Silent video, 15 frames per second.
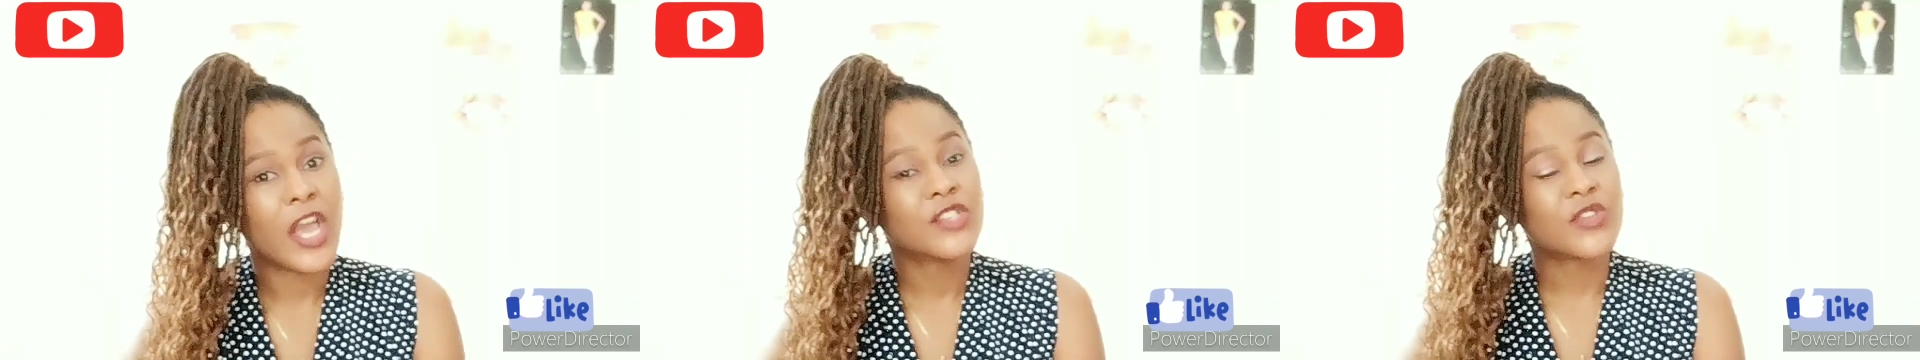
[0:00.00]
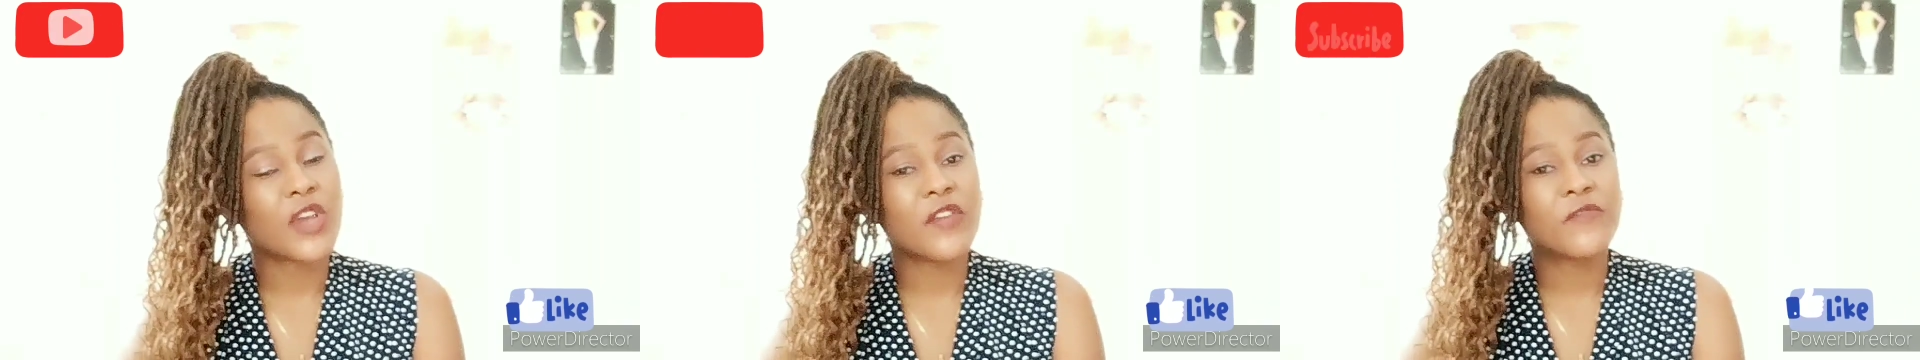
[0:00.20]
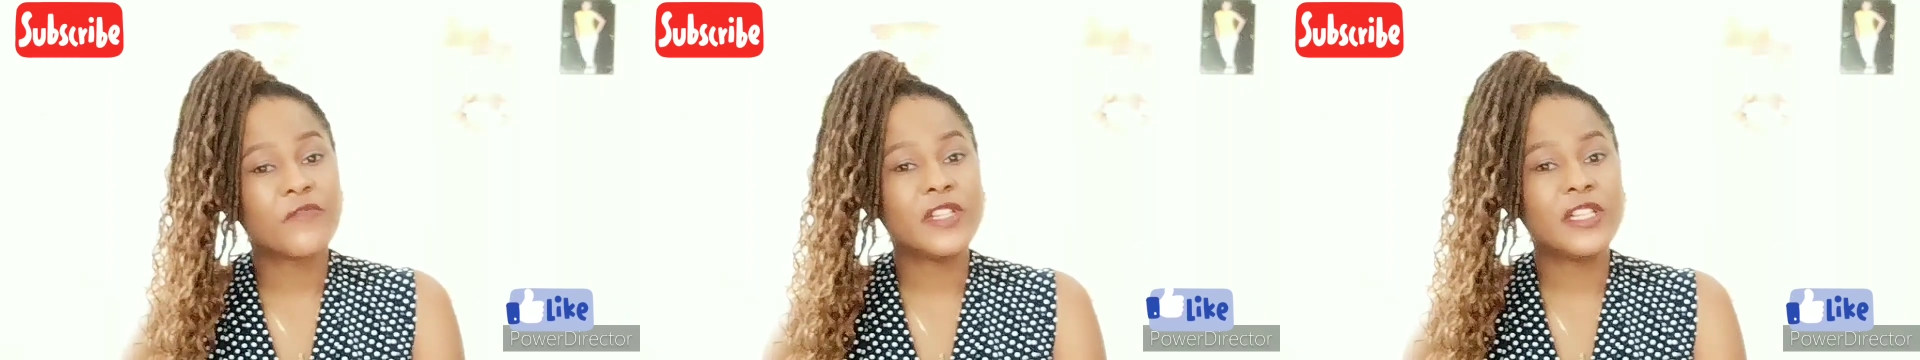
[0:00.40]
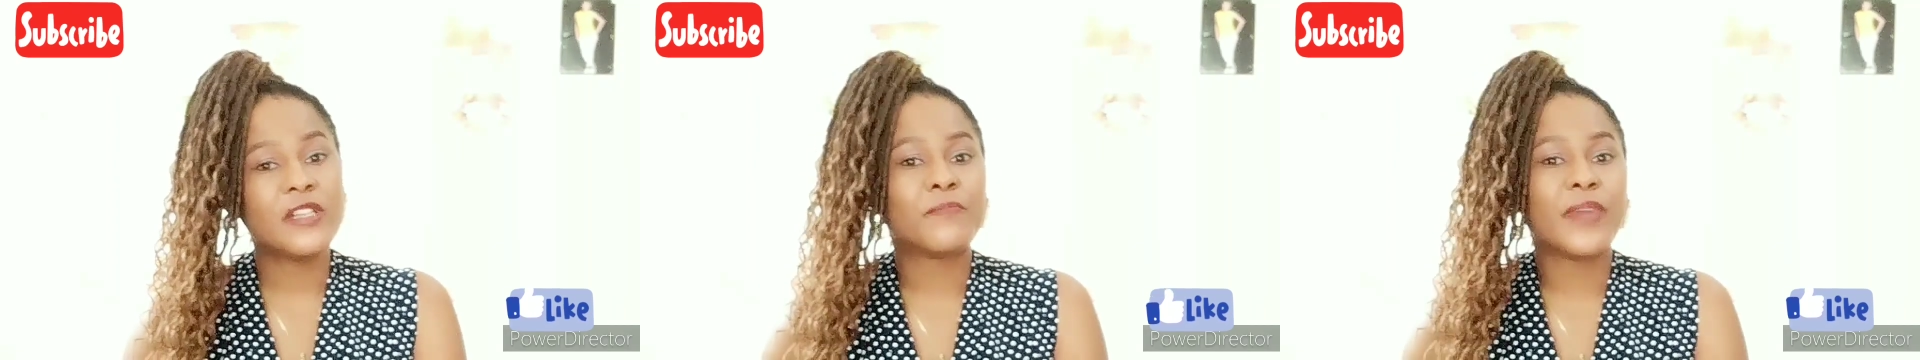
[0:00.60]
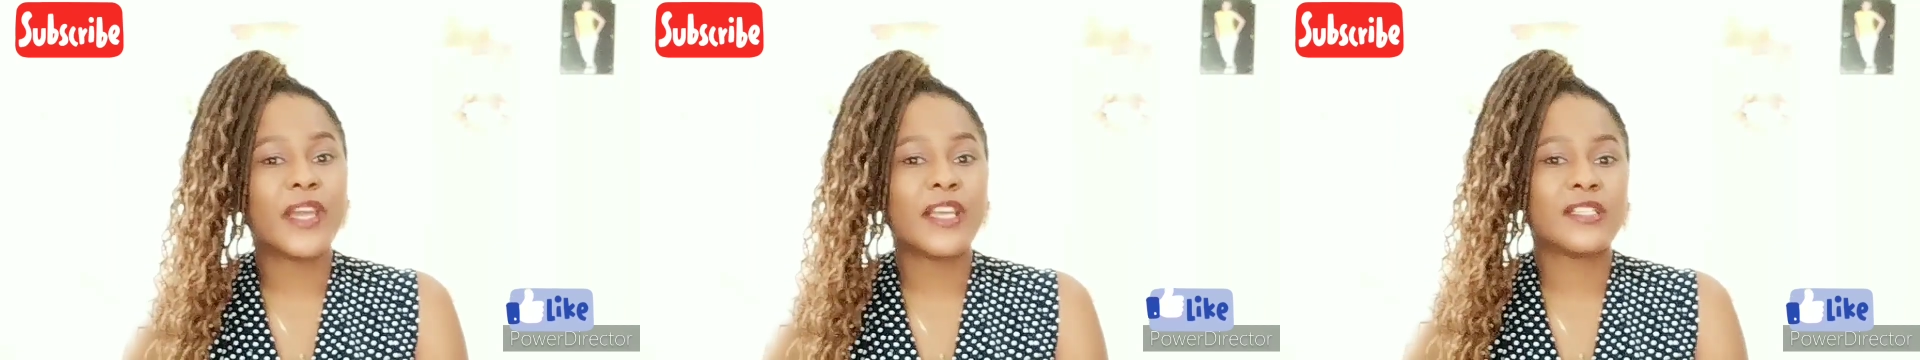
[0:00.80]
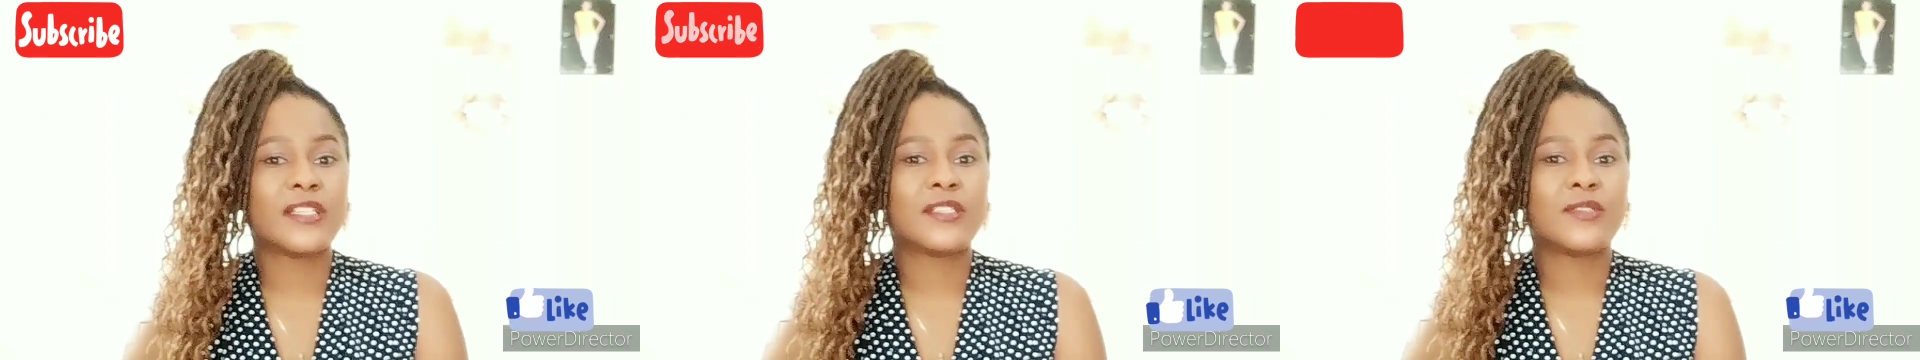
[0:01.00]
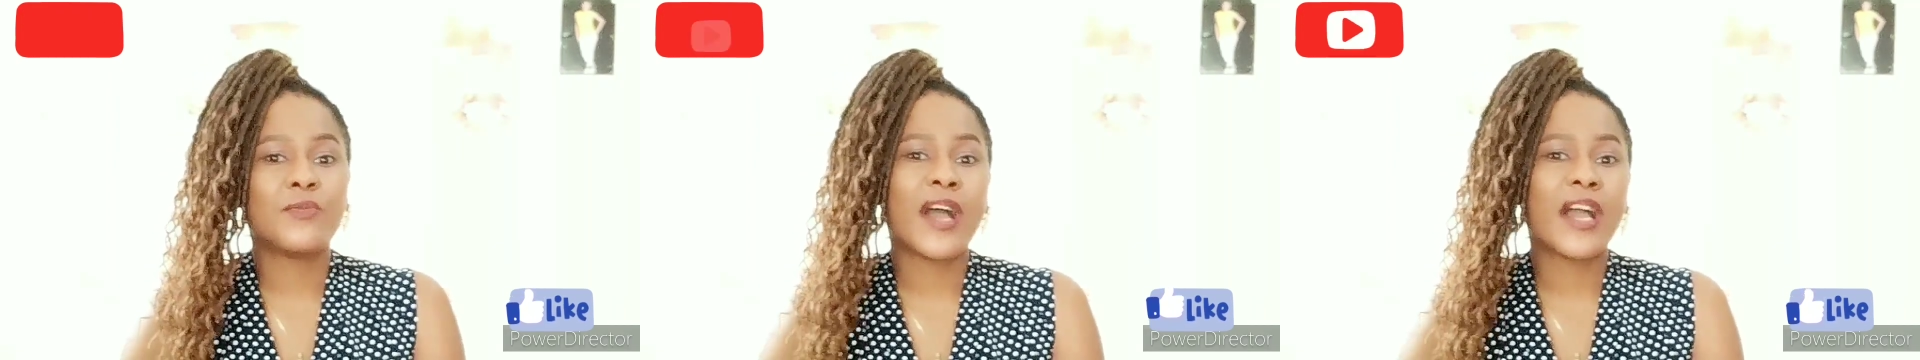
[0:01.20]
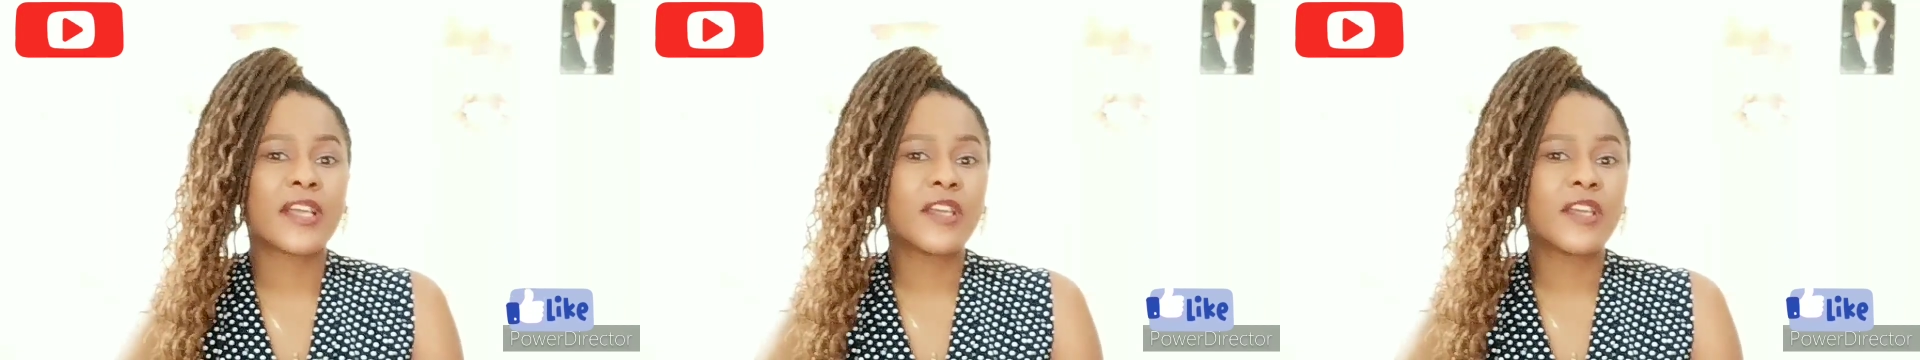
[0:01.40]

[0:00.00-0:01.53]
So in Philippines, you